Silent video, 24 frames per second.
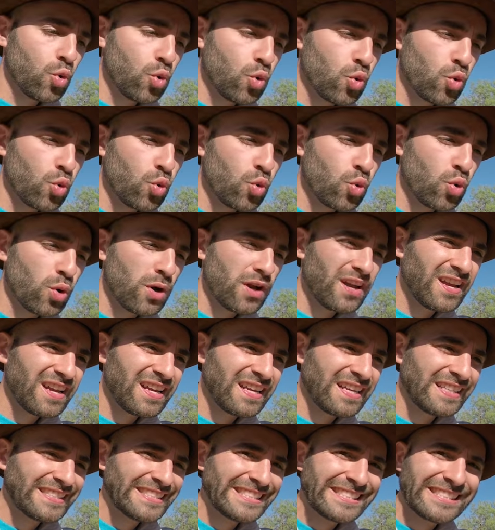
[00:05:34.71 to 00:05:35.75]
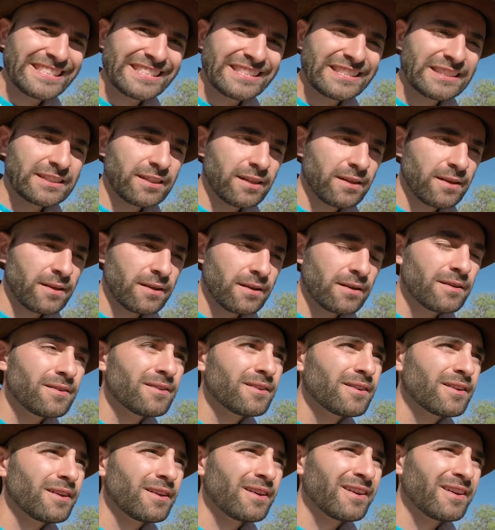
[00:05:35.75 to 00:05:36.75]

you know, camera-wise, we have a GoPro,